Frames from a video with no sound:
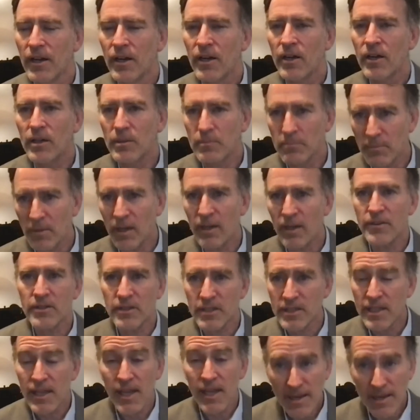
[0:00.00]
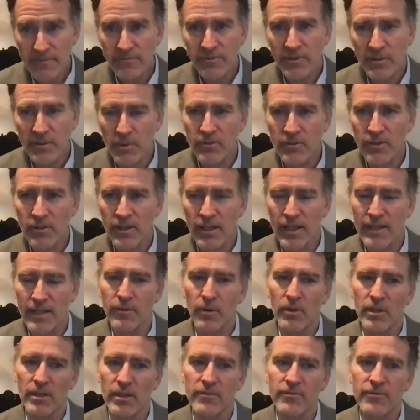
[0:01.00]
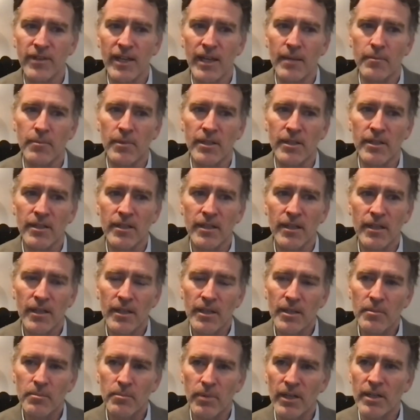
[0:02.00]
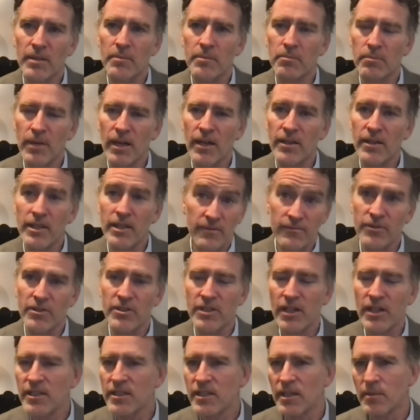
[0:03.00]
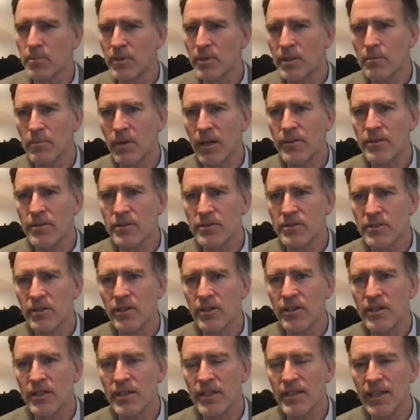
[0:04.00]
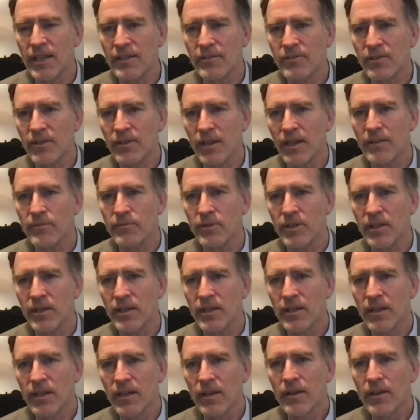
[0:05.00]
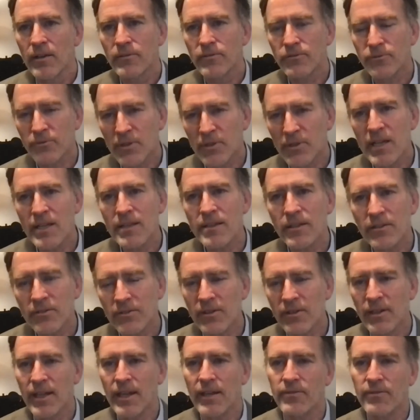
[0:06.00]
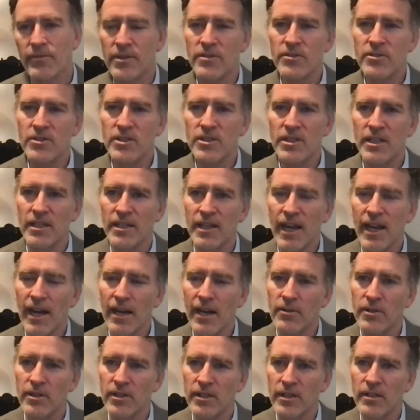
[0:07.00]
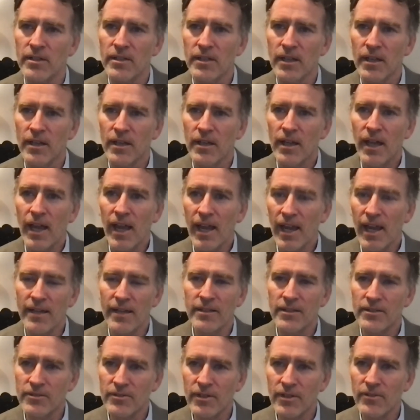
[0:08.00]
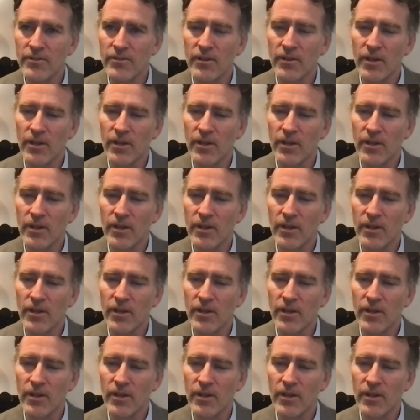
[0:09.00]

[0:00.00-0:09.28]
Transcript: Her mother came from a slave owning family, but her mother in Virginia, but her mother turned against slavery, freed the slaves that she inherited, and insisted